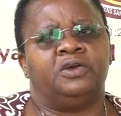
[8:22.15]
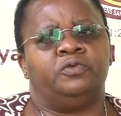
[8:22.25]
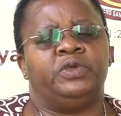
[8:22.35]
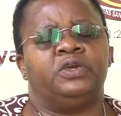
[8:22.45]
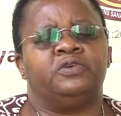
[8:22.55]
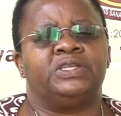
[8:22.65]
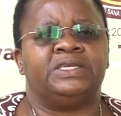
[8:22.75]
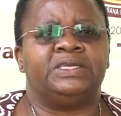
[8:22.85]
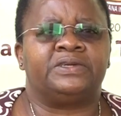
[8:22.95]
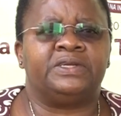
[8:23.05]
we
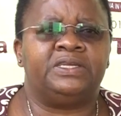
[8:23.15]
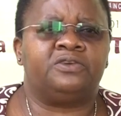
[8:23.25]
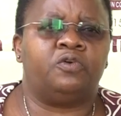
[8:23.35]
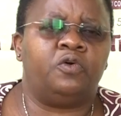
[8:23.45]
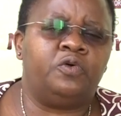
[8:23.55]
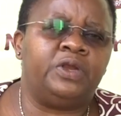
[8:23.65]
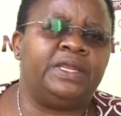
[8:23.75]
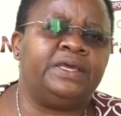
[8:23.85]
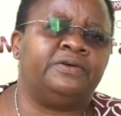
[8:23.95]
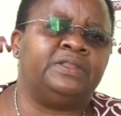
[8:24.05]
concentrate
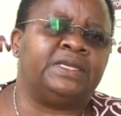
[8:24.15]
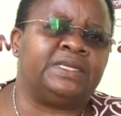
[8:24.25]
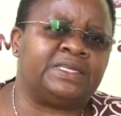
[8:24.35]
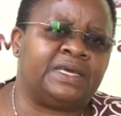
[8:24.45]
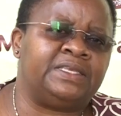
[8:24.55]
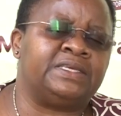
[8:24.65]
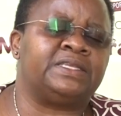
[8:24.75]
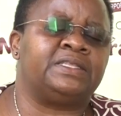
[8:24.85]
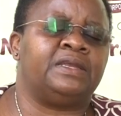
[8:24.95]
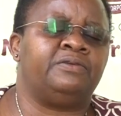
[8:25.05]
only on the
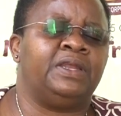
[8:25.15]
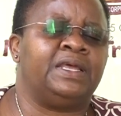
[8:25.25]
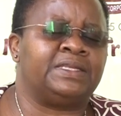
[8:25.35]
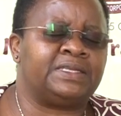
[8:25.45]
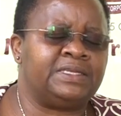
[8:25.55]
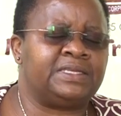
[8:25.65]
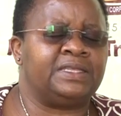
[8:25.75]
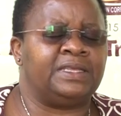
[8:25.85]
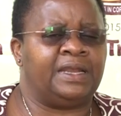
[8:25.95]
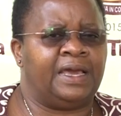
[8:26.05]
researches that will assist
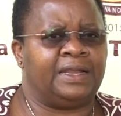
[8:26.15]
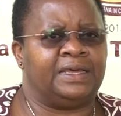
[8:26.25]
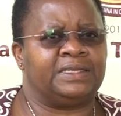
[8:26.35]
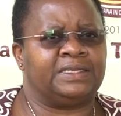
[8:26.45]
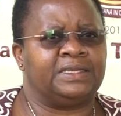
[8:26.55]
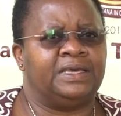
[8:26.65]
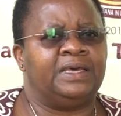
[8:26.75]
the learners,